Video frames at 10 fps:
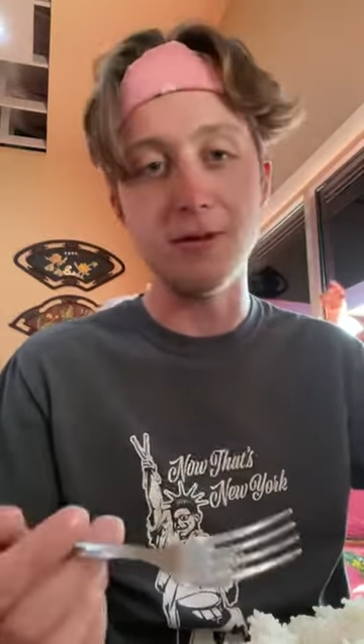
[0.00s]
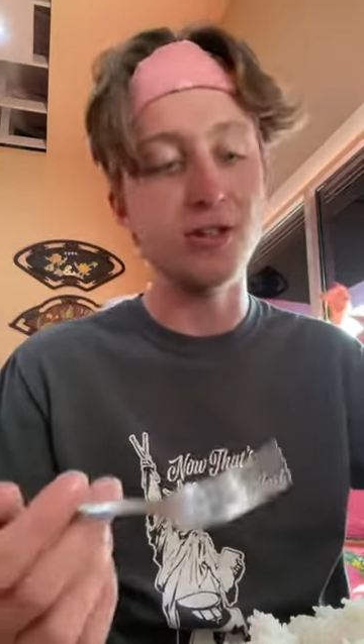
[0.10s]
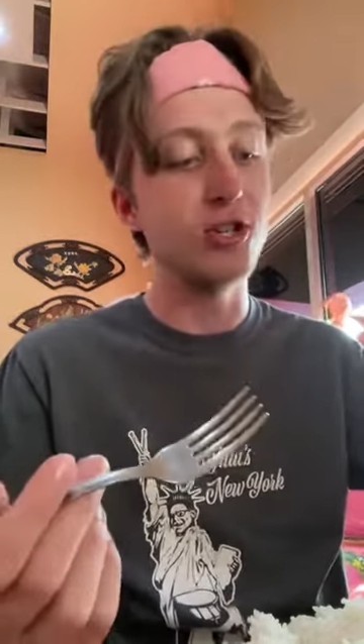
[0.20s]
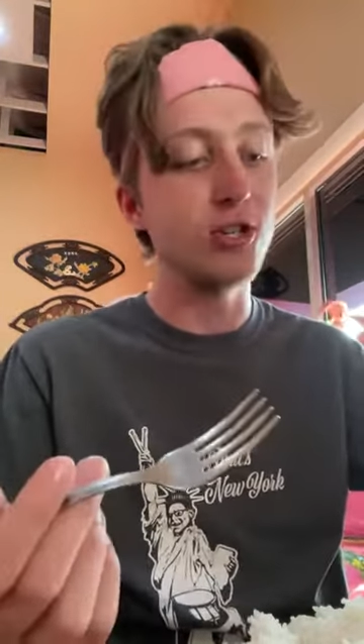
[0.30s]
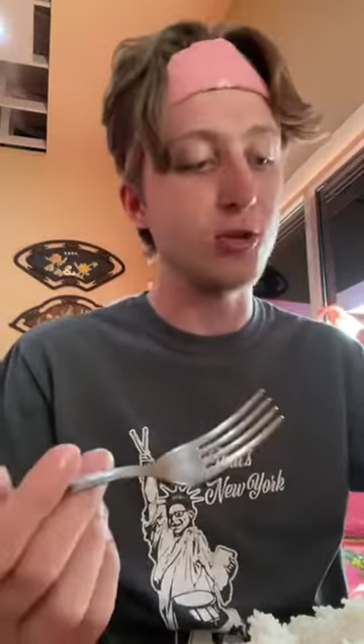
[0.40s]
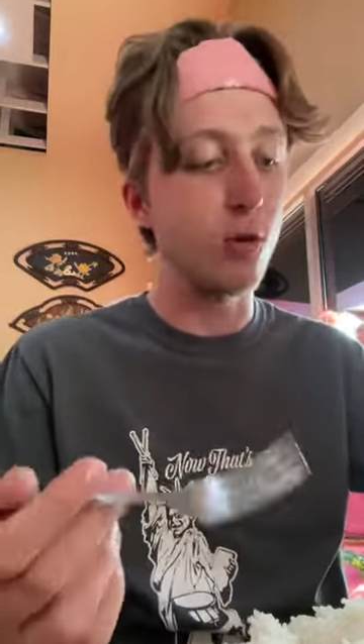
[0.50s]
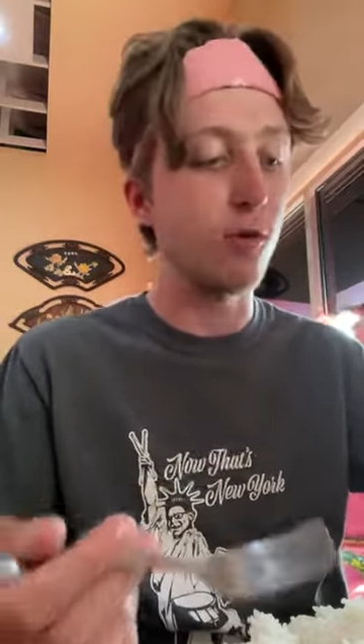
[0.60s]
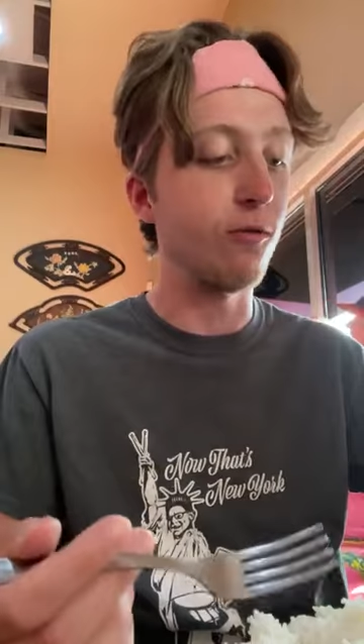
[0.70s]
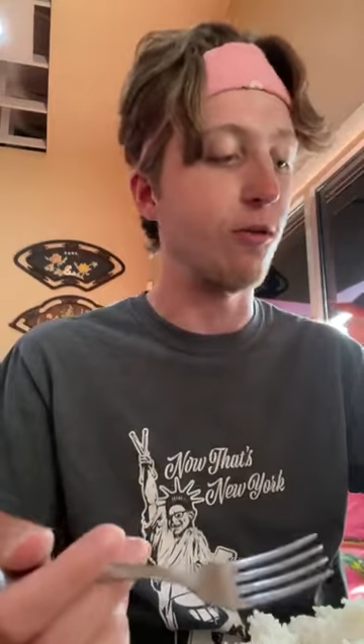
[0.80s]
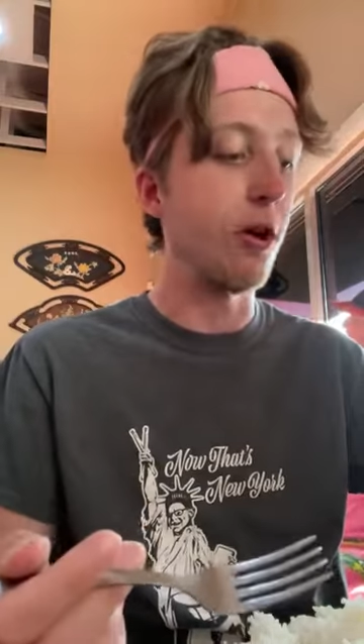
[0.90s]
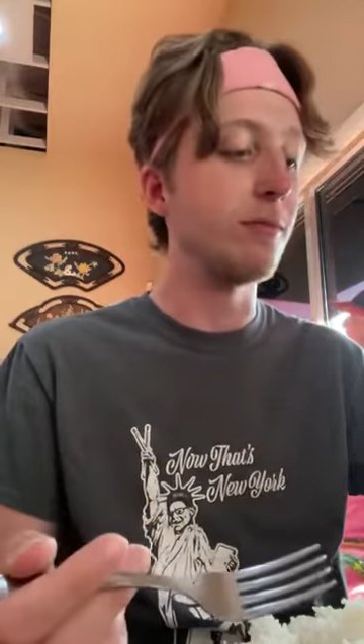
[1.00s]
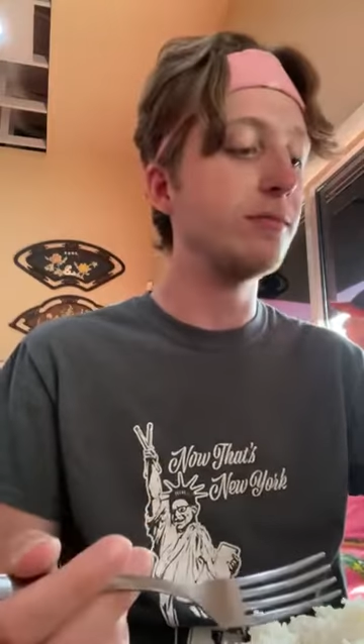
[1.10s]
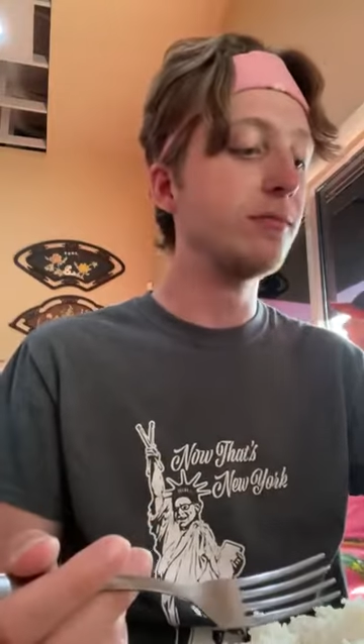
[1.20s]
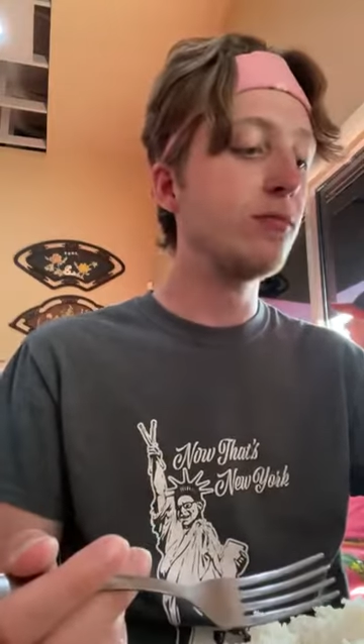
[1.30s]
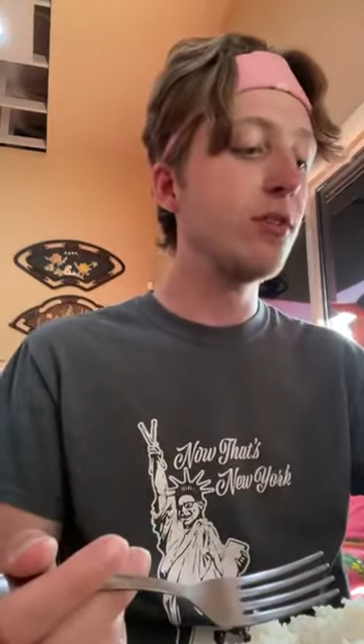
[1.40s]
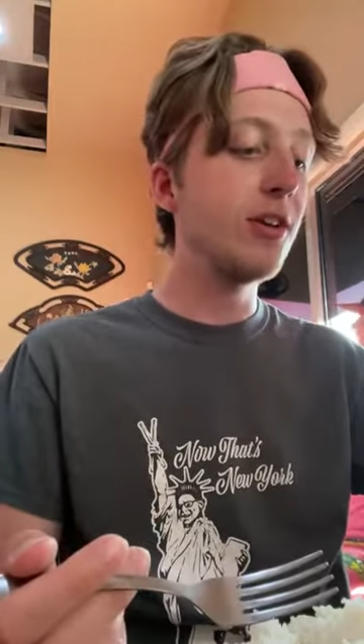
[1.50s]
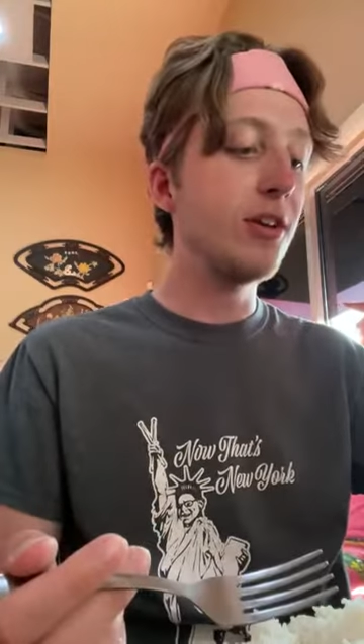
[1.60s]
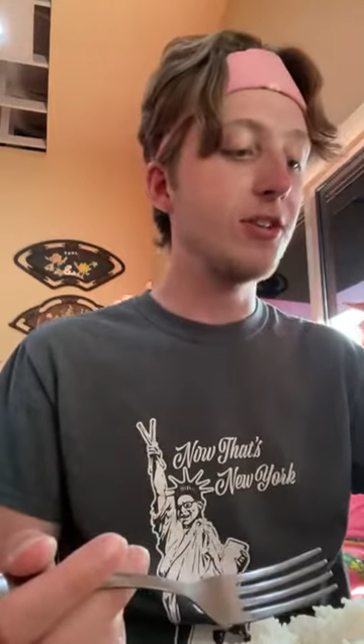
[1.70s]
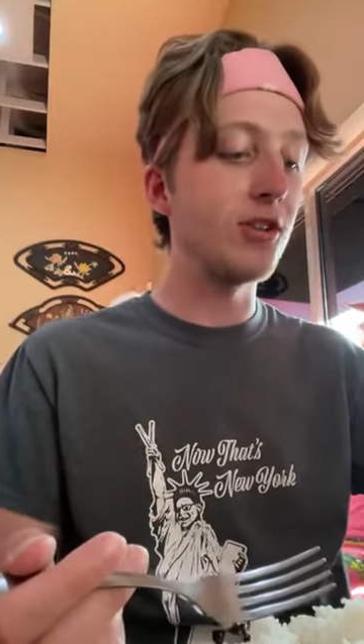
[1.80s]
but it's just gold for now.